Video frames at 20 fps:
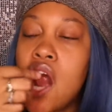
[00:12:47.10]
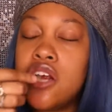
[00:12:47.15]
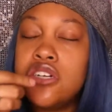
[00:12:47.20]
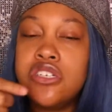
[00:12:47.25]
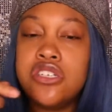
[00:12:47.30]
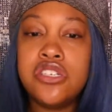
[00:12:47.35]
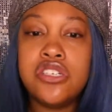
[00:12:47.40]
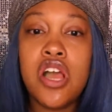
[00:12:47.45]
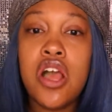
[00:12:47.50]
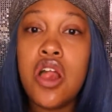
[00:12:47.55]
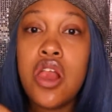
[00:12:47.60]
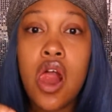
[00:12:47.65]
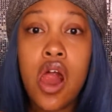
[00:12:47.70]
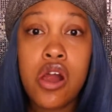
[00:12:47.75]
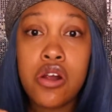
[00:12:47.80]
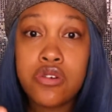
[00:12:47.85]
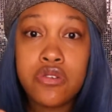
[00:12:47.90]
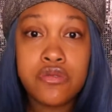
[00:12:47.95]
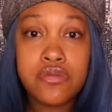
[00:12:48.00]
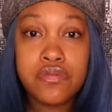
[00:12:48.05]
It didn't
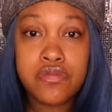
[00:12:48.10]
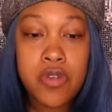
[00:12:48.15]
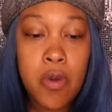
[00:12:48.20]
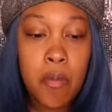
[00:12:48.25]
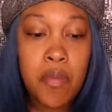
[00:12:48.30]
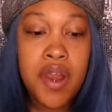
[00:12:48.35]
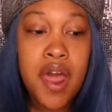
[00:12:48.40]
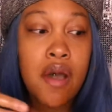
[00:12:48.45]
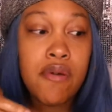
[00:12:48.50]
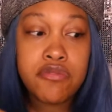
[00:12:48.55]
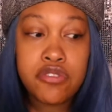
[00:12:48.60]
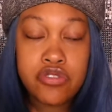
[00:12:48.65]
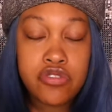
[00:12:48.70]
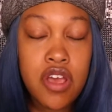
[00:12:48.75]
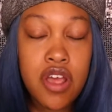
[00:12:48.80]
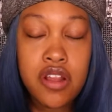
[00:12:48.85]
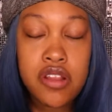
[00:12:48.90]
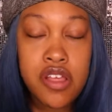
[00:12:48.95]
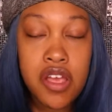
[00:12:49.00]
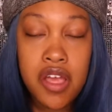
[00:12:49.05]
hurt when I was
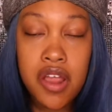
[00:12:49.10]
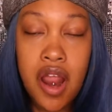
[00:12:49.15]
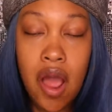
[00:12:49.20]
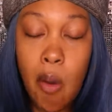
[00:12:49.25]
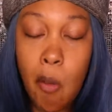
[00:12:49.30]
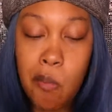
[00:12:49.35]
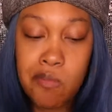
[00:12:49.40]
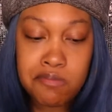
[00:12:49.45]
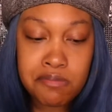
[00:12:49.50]
trying to take it out.